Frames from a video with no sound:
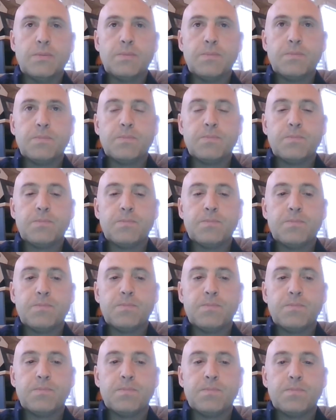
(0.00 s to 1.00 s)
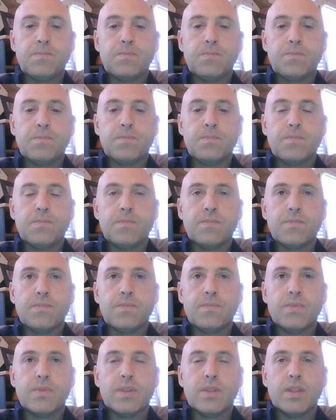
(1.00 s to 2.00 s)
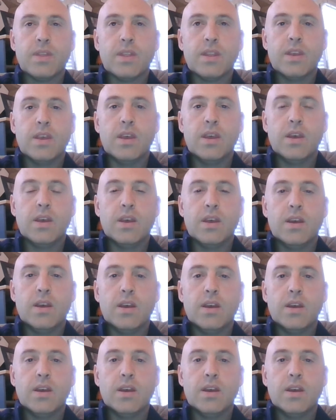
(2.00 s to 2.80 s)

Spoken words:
Nobody speaks.